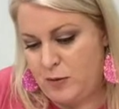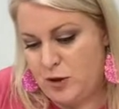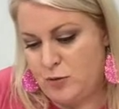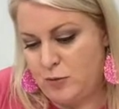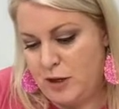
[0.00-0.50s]

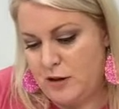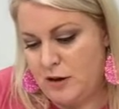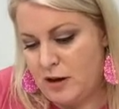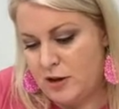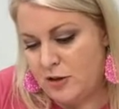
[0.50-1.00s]
which will be the
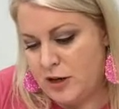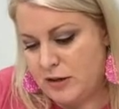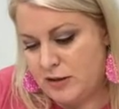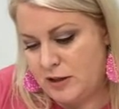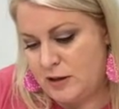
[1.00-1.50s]

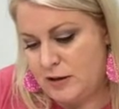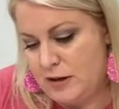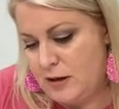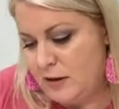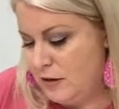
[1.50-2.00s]
contrasting
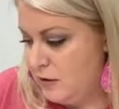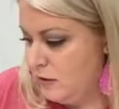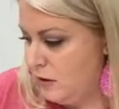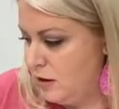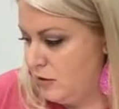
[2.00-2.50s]

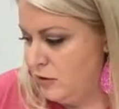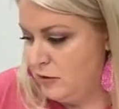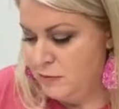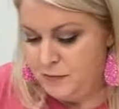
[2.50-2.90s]
color.